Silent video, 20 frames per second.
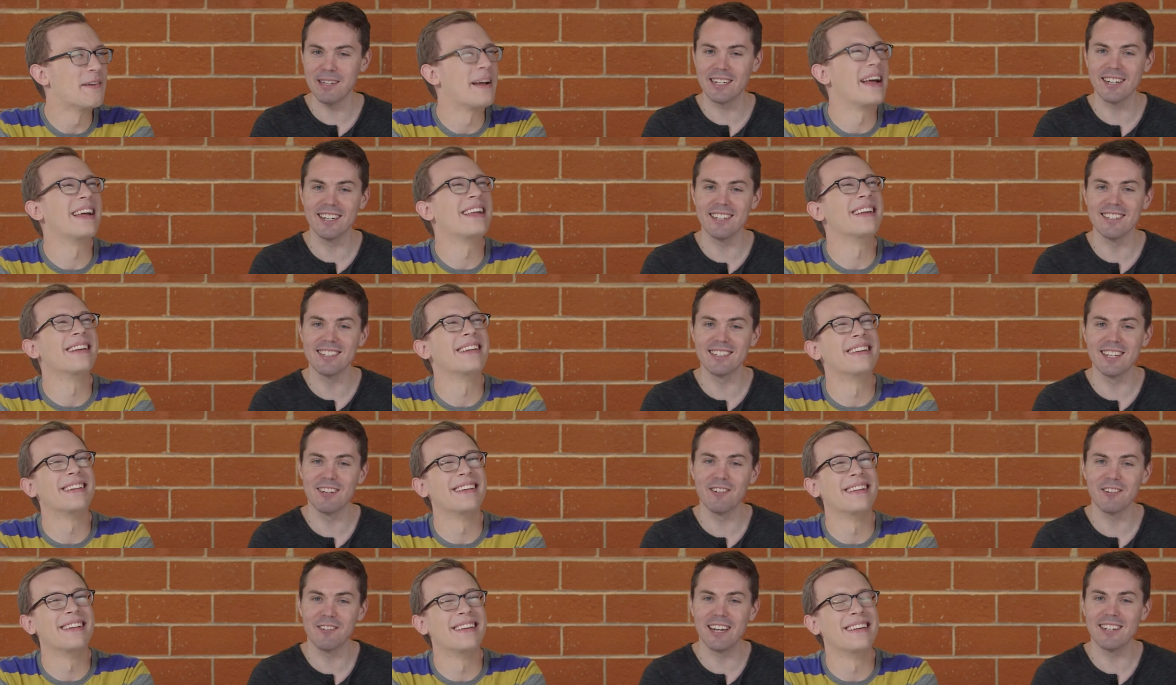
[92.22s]
Speaker 1: because
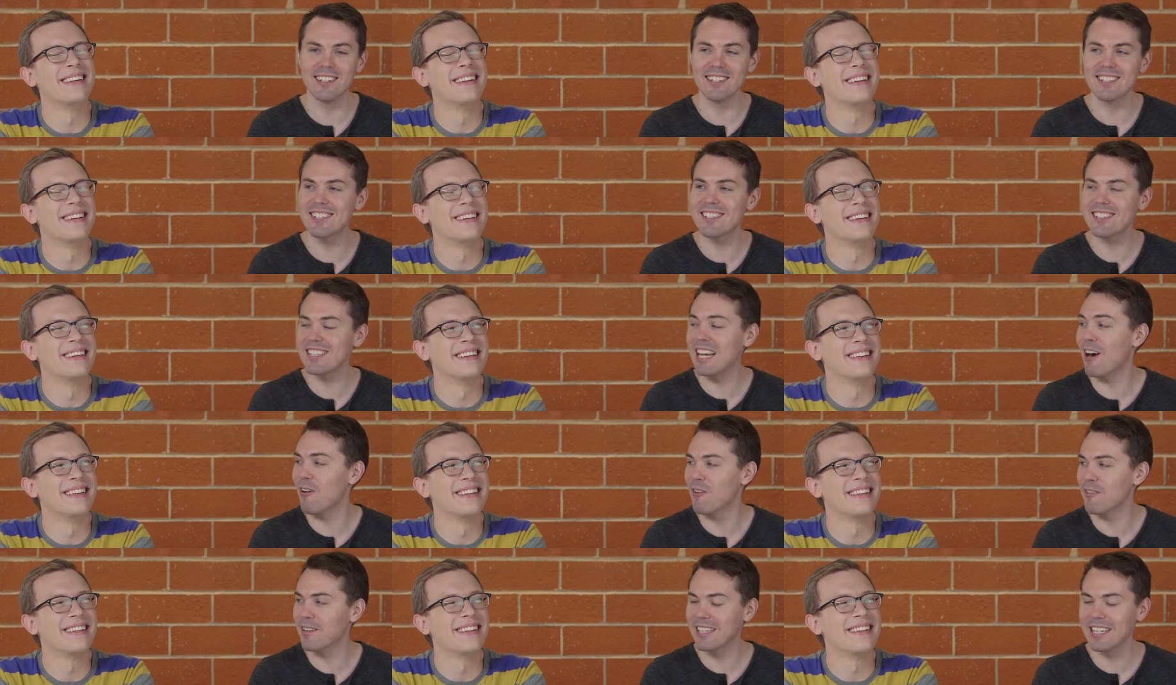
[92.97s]
they would have had to
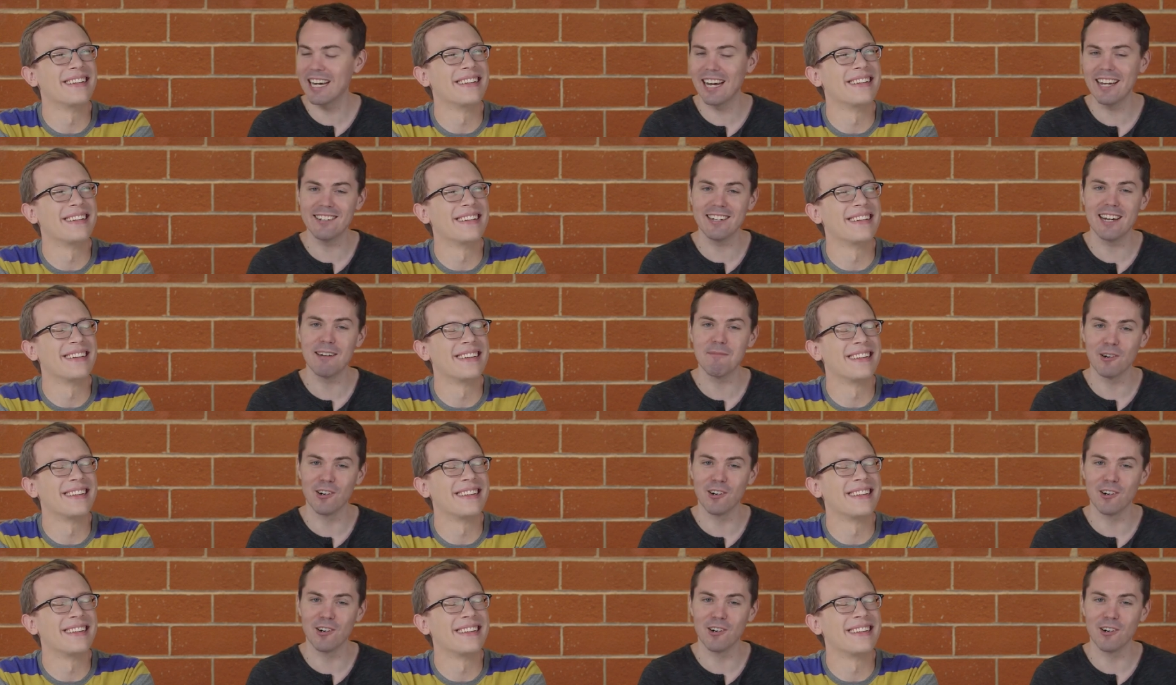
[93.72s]
scour the goddamn